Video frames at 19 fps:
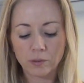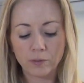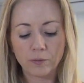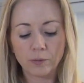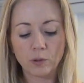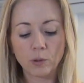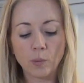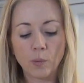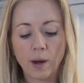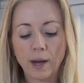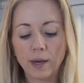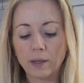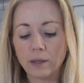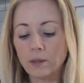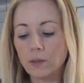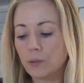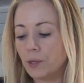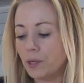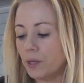for a
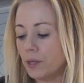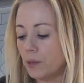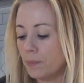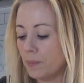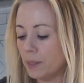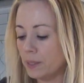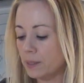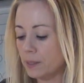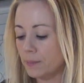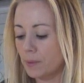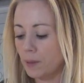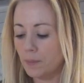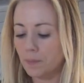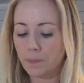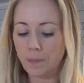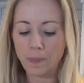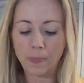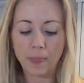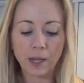while, or you can mix them up
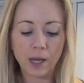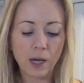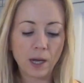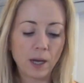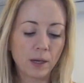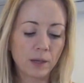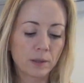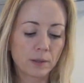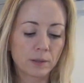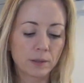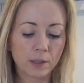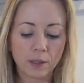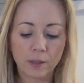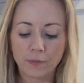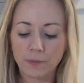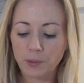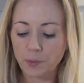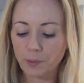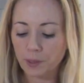hot,
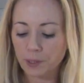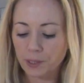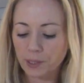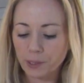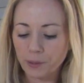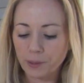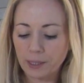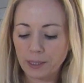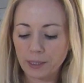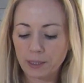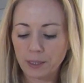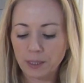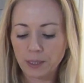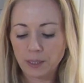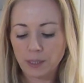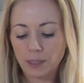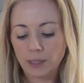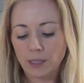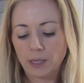however you want to do it.
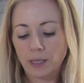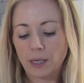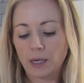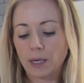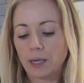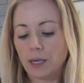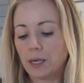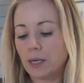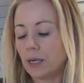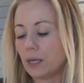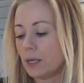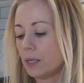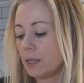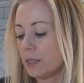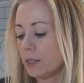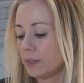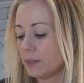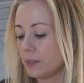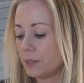
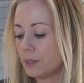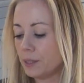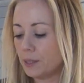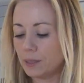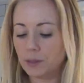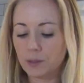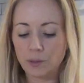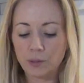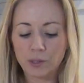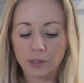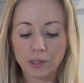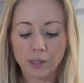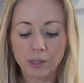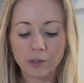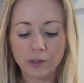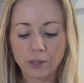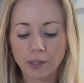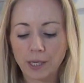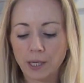And I'm just
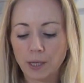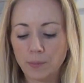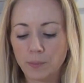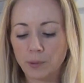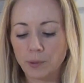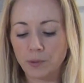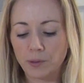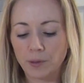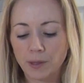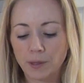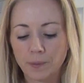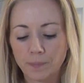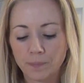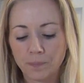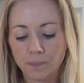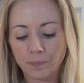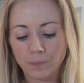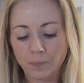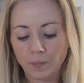literally going to put
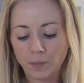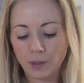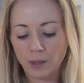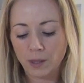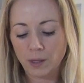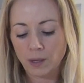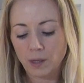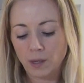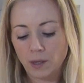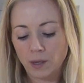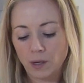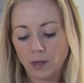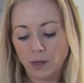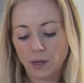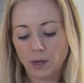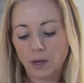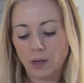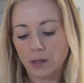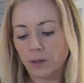them
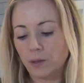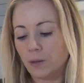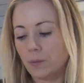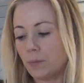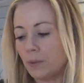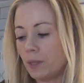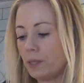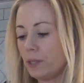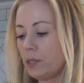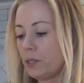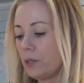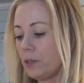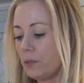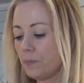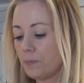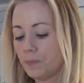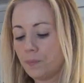all in the blender.